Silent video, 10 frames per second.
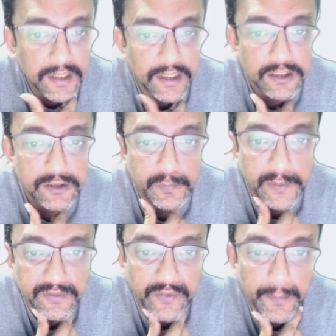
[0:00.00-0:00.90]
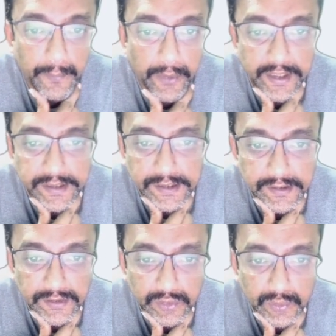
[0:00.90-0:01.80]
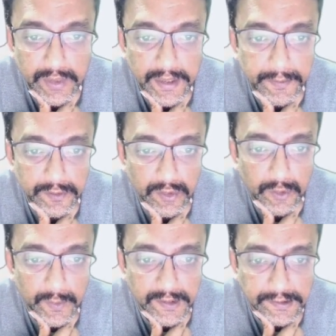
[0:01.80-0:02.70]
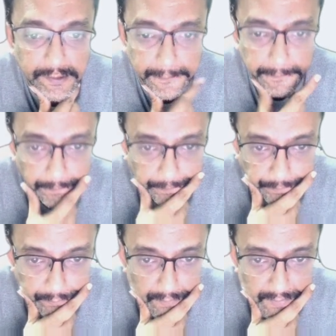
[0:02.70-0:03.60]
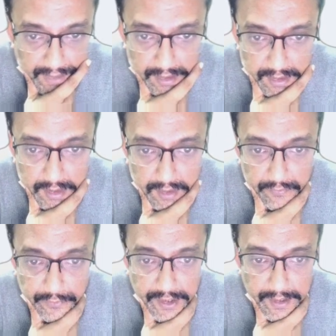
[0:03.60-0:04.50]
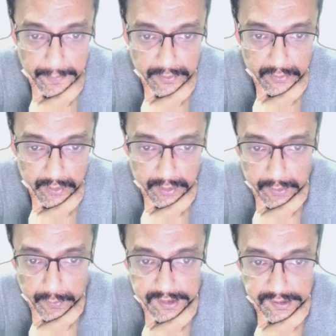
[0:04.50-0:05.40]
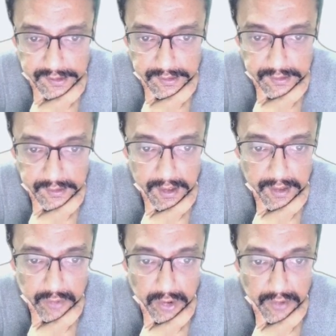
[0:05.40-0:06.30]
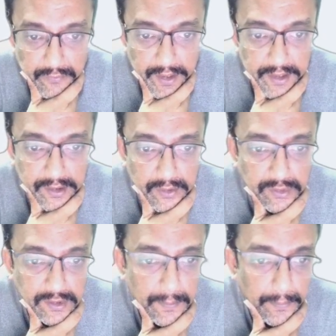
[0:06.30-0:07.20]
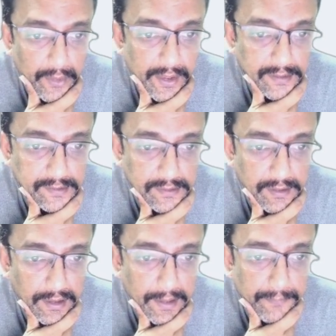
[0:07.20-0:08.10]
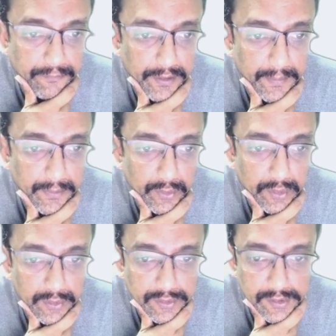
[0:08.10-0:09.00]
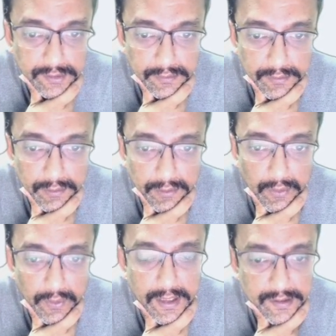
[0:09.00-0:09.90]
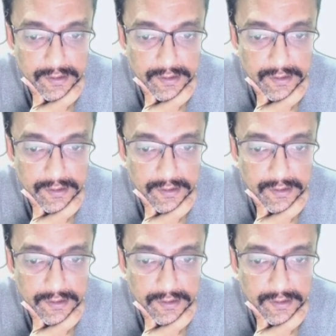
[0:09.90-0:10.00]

Specific point changes to episode quest. Free episode quest award 5000 points up from 2000. Okay, this is